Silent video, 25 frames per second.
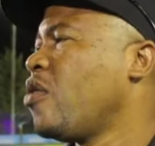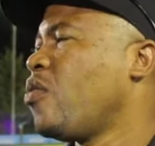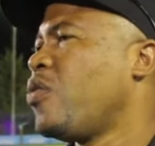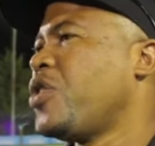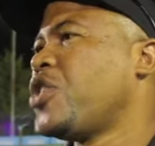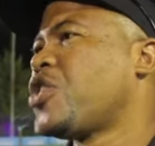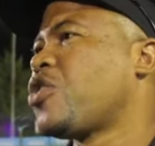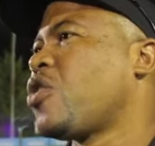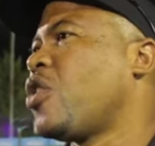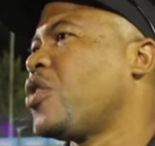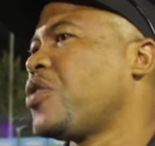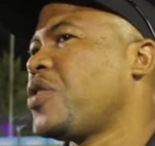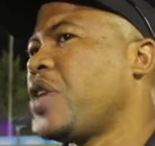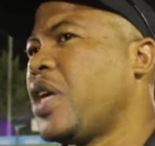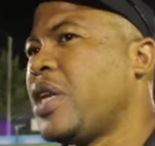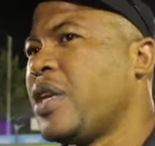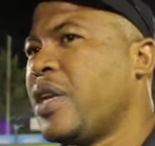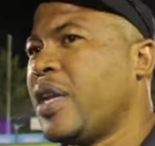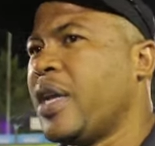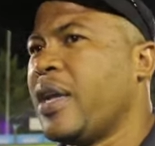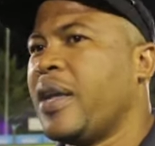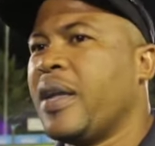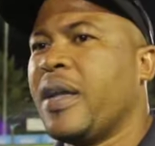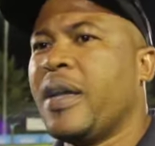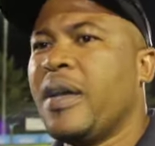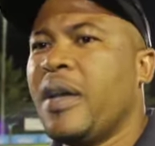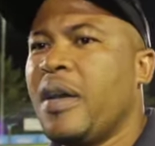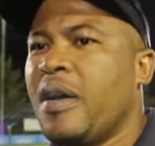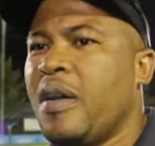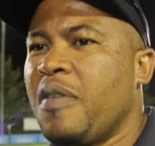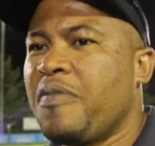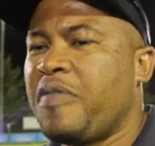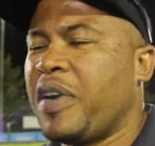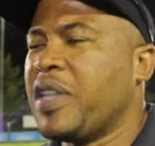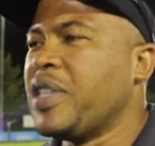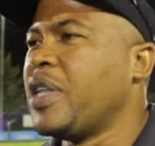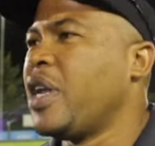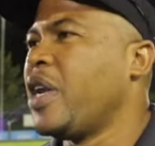we scored, and
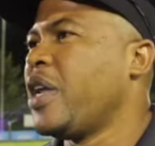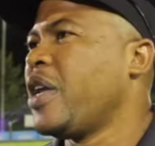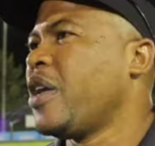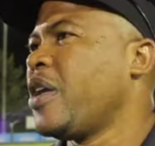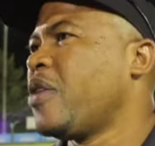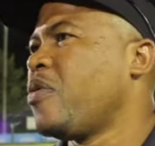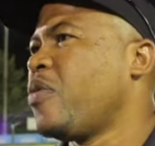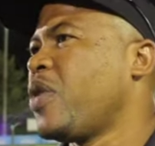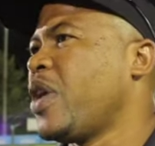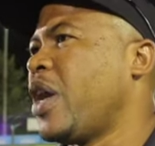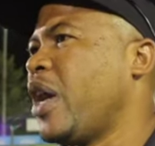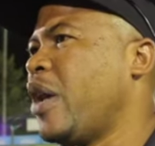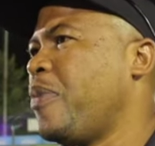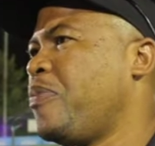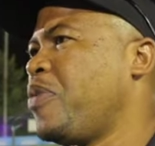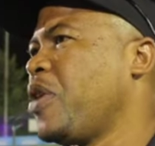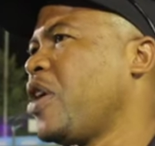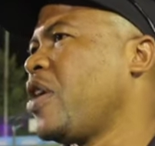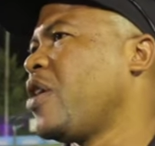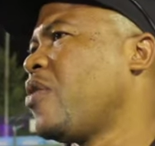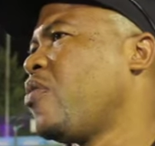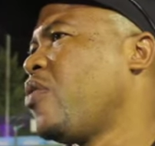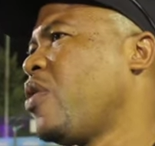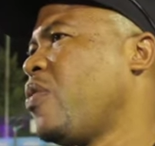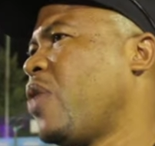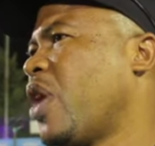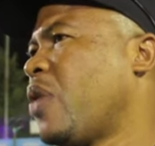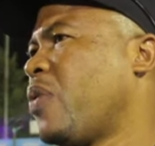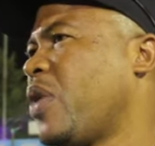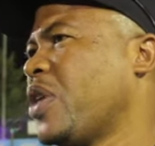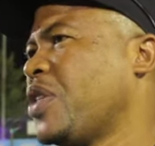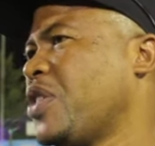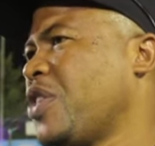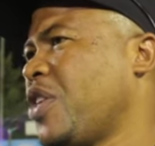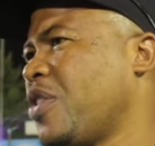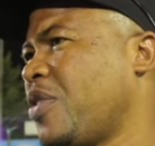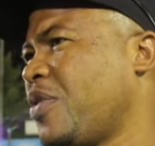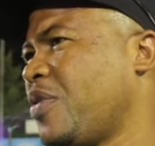finally we are happy we won
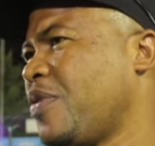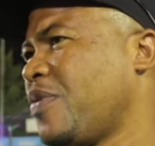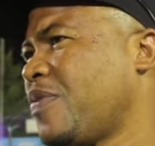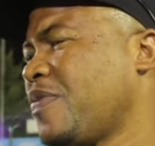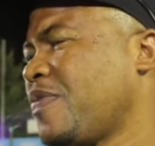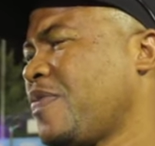1-0.